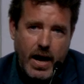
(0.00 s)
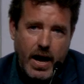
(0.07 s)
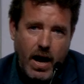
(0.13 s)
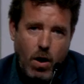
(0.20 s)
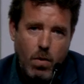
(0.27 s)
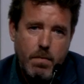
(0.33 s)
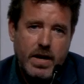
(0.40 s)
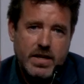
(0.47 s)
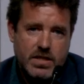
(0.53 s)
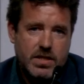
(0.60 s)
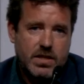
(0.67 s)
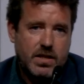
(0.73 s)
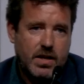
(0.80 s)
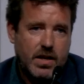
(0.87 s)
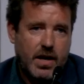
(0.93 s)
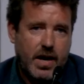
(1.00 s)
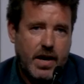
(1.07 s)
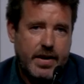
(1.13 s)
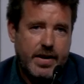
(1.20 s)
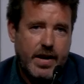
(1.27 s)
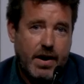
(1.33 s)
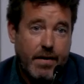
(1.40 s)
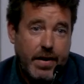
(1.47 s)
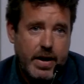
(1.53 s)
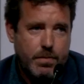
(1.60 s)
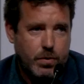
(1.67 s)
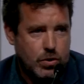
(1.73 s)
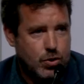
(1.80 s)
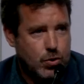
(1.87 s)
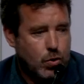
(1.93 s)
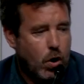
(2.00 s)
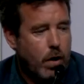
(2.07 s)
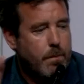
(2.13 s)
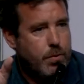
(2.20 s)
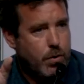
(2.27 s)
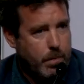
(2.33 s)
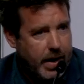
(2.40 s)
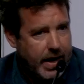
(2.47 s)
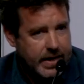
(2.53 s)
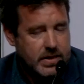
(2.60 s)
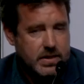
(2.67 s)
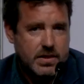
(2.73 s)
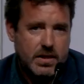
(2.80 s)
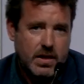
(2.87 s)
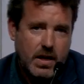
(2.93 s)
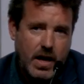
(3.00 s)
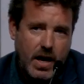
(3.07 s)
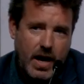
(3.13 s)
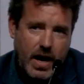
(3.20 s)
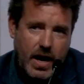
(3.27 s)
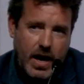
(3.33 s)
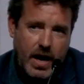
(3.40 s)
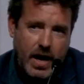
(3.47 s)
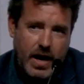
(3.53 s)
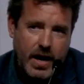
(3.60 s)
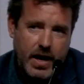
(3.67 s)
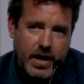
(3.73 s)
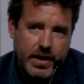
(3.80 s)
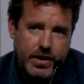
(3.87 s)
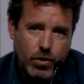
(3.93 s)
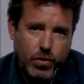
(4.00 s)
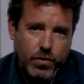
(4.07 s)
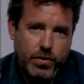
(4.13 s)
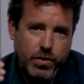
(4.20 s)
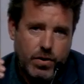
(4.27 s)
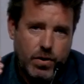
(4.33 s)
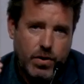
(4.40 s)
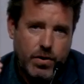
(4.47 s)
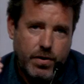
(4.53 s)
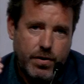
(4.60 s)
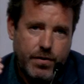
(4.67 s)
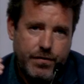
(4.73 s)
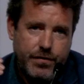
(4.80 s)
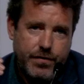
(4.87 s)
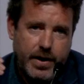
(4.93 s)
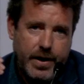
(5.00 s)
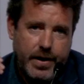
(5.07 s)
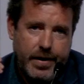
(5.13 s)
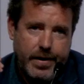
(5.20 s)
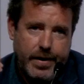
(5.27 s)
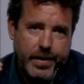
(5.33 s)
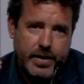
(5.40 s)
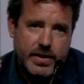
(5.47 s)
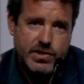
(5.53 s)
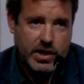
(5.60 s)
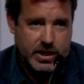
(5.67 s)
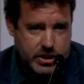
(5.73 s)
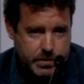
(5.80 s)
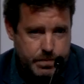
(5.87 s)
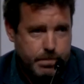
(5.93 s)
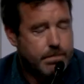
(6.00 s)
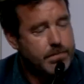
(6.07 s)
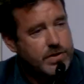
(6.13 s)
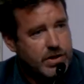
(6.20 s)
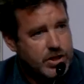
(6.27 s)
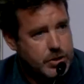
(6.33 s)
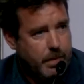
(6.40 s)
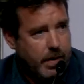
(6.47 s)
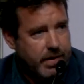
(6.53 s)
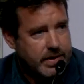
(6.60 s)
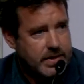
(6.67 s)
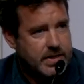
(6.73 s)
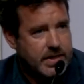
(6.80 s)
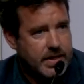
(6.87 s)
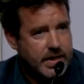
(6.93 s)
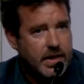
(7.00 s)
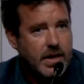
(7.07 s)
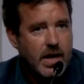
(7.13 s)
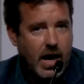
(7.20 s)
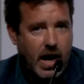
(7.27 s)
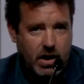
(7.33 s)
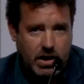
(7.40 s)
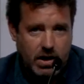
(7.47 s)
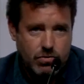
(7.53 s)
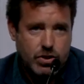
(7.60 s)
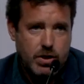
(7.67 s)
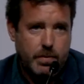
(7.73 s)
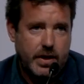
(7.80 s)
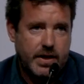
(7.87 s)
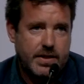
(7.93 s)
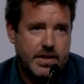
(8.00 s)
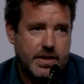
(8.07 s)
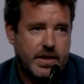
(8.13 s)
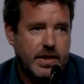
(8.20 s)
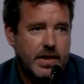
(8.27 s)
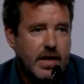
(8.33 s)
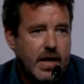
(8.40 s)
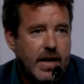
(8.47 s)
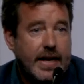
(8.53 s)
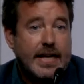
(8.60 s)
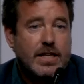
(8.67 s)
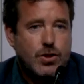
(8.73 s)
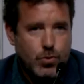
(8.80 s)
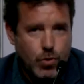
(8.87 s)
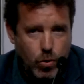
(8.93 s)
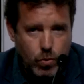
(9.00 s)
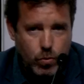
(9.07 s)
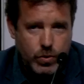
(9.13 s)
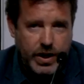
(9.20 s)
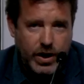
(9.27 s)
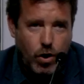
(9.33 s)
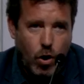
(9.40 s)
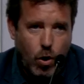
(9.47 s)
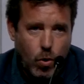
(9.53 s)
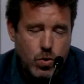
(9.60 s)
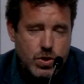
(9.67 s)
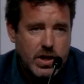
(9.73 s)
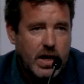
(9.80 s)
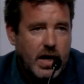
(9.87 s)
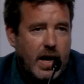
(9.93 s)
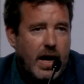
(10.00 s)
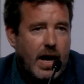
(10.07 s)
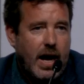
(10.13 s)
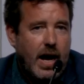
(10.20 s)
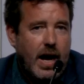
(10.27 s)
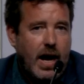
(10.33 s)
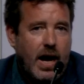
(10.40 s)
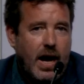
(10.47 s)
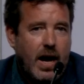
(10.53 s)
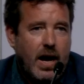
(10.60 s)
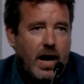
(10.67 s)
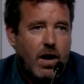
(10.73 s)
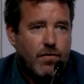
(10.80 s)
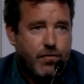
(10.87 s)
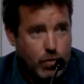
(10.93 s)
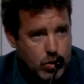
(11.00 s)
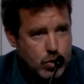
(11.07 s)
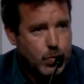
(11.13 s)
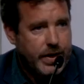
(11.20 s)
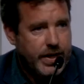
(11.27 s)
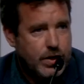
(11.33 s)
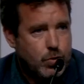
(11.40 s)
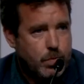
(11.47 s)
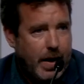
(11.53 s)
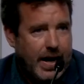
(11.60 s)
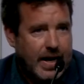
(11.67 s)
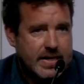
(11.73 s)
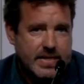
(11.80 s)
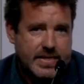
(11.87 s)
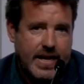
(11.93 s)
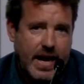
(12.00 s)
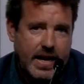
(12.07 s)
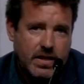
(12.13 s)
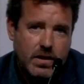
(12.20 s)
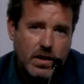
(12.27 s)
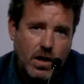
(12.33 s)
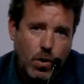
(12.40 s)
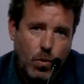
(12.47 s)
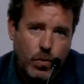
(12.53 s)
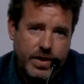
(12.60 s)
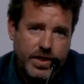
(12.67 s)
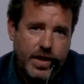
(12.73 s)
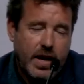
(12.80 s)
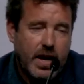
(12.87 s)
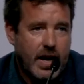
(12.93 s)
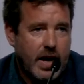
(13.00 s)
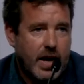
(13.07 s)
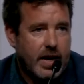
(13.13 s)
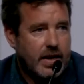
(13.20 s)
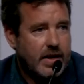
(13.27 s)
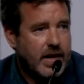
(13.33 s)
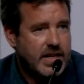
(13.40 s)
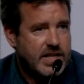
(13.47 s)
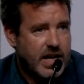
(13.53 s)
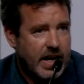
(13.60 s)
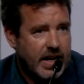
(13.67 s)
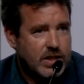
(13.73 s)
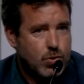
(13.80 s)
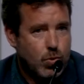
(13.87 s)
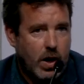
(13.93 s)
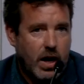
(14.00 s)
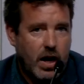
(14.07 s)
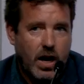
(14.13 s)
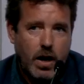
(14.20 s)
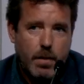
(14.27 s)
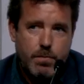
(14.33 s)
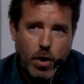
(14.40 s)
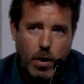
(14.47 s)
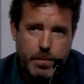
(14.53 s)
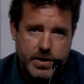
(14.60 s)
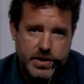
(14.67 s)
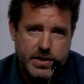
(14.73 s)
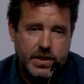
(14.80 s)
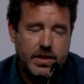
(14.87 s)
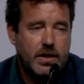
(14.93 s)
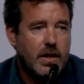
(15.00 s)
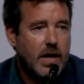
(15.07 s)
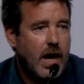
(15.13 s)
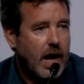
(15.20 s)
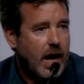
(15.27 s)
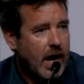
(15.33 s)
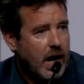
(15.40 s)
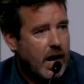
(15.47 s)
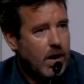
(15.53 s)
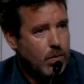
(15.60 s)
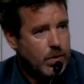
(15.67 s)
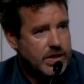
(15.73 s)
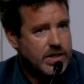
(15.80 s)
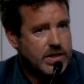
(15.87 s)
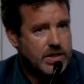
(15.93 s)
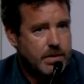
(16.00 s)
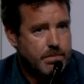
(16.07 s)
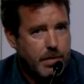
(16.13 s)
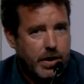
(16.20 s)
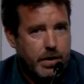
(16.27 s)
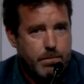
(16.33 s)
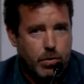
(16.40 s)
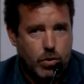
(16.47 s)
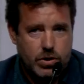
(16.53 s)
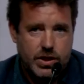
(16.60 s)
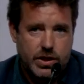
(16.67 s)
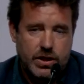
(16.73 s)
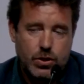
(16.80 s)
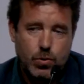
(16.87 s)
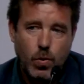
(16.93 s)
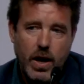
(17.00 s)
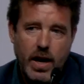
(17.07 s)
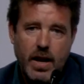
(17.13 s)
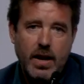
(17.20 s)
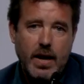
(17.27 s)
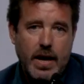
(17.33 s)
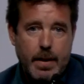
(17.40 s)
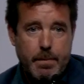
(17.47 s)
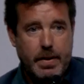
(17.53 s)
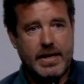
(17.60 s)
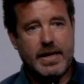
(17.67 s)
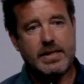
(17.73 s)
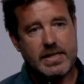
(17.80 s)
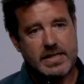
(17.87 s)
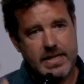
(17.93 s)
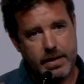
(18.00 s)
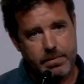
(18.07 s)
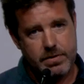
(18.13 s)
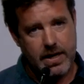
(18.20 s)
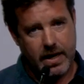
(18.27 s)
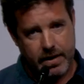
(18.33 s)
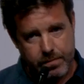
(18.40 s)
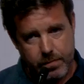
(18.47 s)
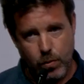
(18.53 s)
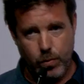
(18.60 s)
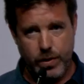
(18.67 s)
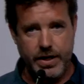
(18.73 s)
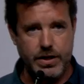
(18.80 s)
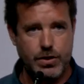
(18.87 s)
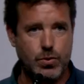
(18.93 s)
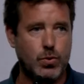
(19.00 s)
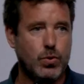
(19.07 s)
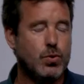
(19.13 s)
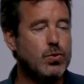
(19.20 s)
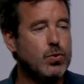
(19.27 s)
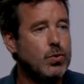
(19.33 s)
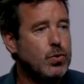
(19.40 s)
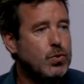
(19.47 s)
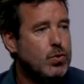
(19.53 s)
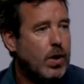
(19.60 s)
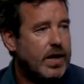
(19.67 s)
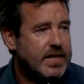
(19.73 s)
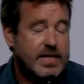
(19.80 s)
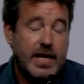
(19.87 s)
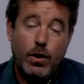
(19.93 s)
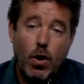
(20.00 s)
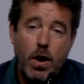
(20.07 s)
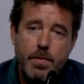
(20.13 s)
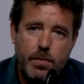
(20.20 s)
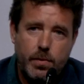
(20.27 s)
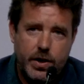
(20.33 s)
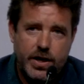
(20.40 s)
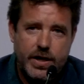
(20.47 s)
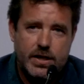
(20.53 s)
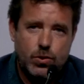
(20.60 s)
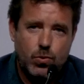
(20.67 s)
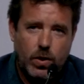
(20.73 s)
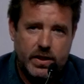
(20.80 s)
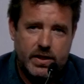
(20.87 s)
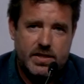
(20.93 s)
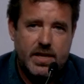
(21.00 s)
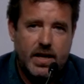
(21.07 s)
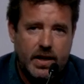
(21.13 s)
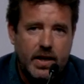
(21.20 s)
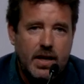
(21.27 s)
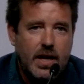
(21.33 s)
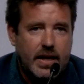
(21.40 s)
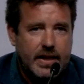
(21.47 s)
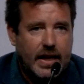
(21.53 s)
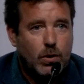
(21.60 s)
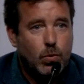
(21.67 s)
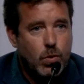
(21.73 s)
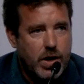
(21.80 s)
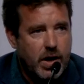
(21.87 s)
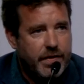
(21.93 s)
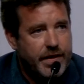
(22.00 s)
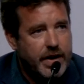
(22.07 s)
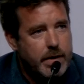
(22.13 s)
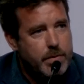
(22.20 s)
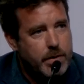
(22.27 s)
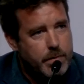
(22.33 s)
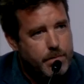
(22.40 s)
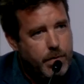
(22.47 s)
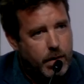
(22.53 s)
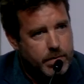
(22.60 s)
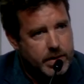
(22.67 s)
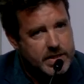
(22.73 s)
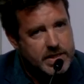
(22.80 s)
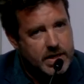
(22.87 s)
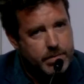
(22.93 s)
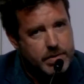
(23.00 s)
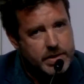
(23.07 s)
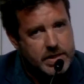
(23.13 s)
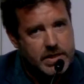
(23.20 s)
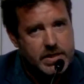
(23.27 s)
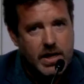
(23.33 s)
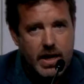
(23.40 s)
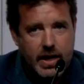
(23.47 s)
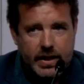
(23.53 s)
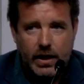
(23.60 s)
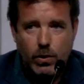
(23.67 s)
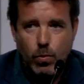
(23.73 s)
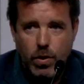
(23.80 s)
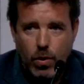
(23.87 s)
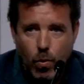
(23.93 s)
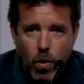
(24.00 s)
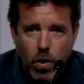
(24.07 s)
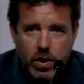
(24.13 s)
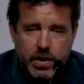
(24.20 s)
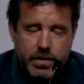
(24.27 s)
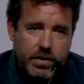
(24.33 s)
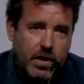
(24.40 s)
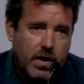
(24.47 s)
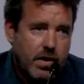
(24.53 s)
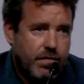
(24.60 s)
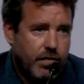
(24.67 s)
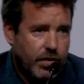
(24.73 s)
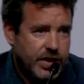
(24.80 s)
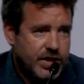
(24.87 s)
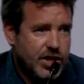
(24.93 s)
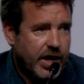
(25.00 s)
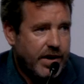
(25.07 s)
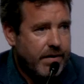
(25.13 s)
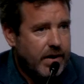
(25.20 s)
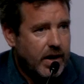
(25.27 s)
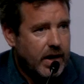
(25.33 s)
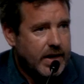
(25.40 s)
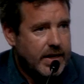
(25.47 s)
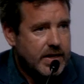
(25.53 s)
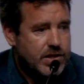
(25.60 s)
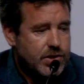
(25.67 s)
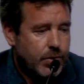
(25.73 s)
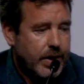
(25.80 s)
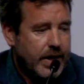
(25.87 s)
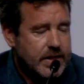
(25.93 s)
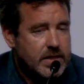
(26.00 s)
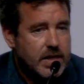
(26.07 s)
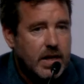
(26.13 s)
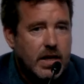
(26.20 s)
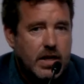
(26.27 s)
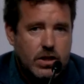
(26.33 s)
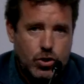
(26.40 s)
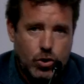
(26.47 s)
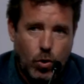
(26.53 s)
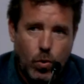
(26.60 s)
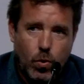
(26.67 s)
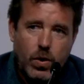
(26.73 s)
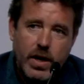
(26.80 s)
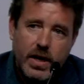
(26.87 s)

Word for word: how much uh, they are able to compromise uh, in order of uh, trans transparency, accountability, get to know the code. Uh, of course, we need to balance that with the intellectual property, uh, which is very important as well. But at the same time, we need to, to, to understand, or everybody needs to understand, that we are delivering public services, that we are working for the general interest. So